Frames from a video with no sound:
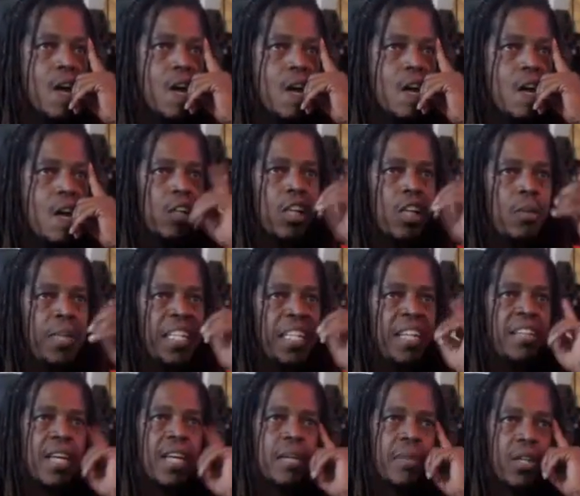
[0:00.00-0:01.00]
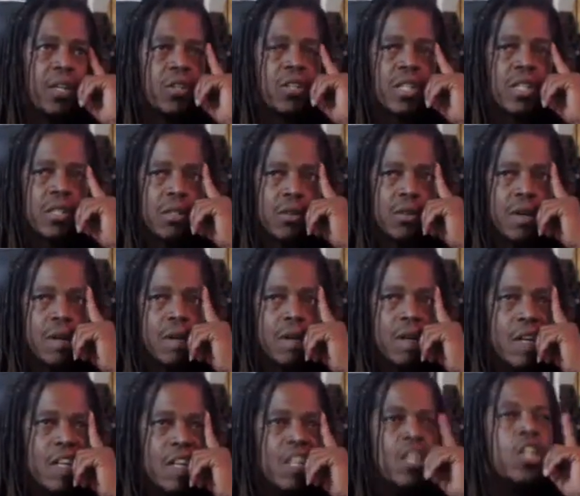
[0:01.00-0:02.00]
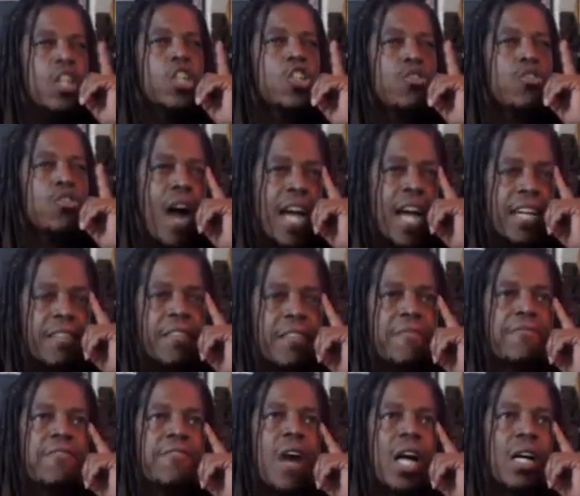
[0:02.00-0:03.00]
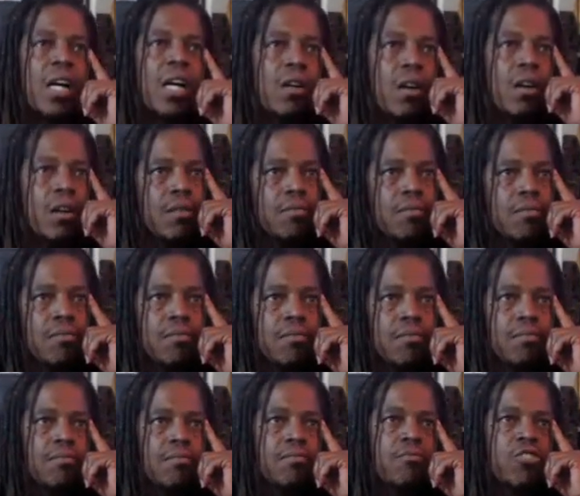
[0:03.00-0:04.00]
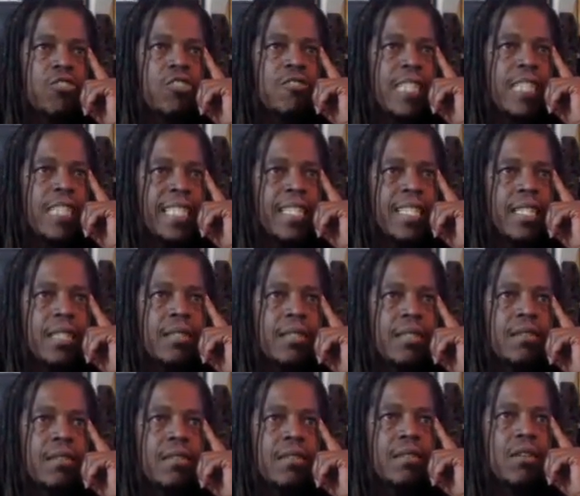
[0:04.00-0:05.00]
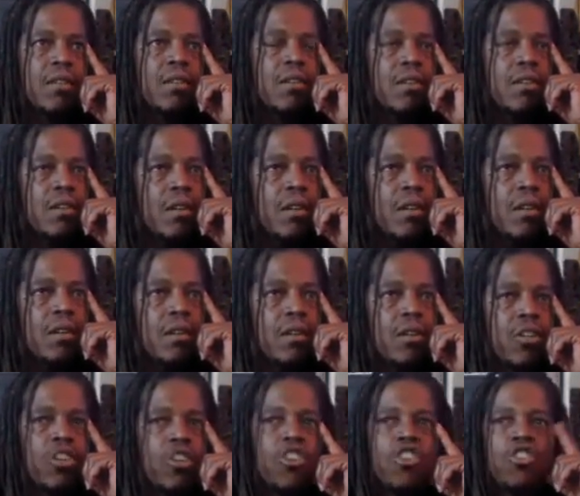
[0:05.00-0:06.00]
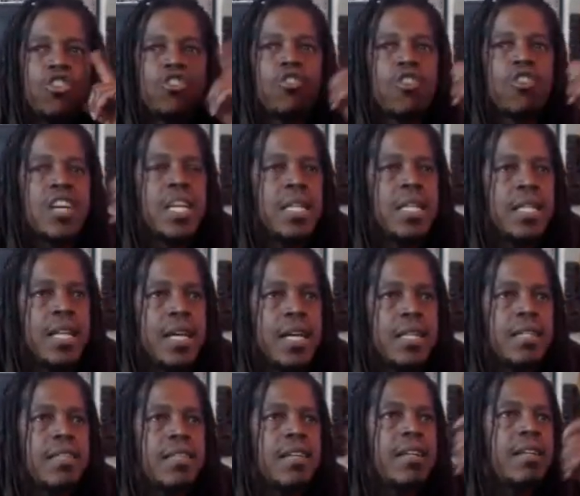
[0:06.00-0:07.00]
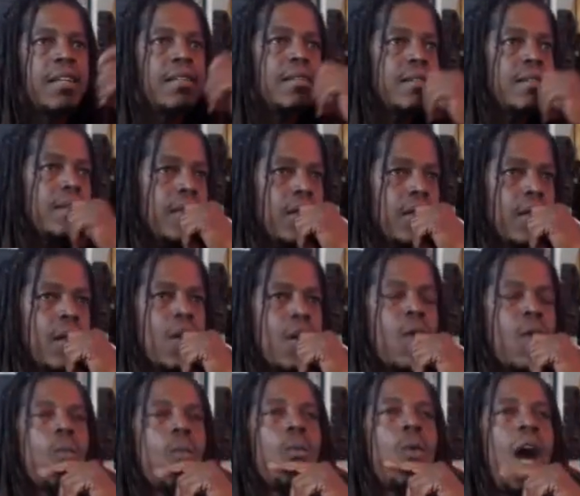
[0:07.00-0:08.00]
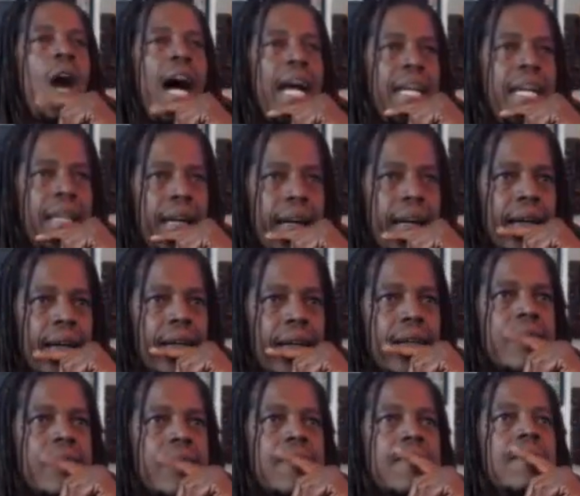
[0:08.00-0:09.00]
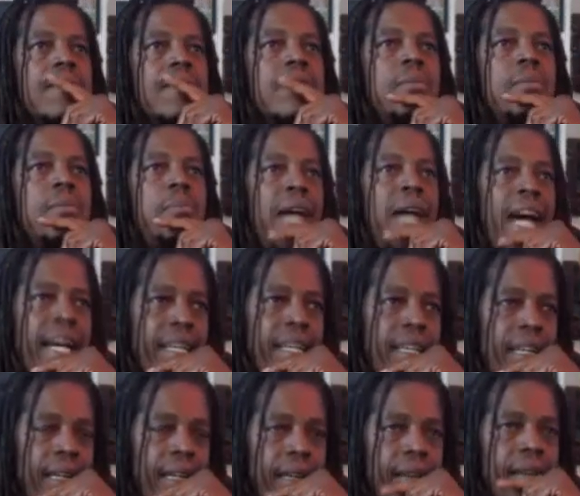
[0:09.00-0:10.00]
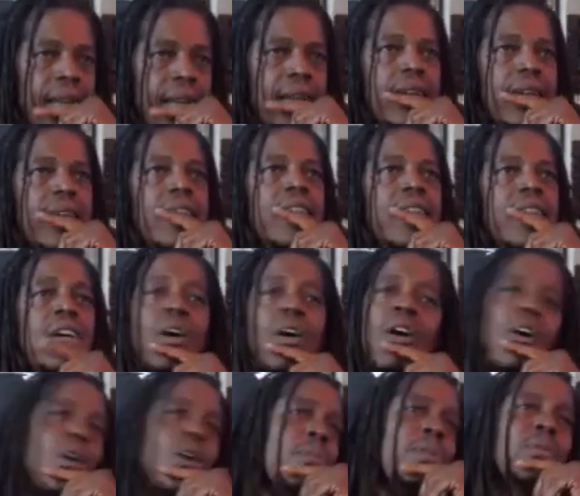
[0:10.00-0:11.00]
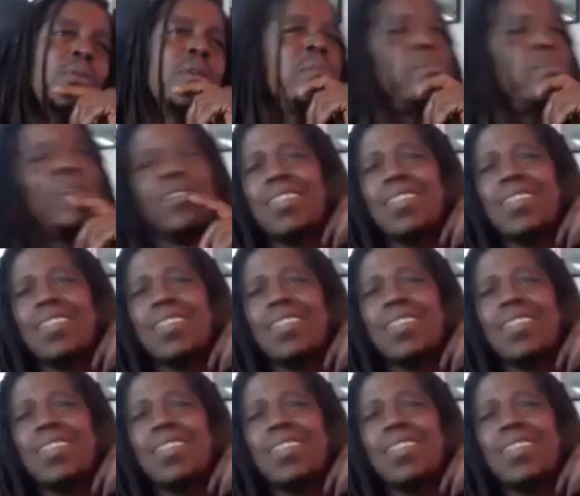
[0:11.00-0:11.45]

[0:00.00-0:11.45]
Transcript: Look at what they say about your children. Try it the fuck on. Try it on. You're in their cities, whining, begging. Oh, but we built the city.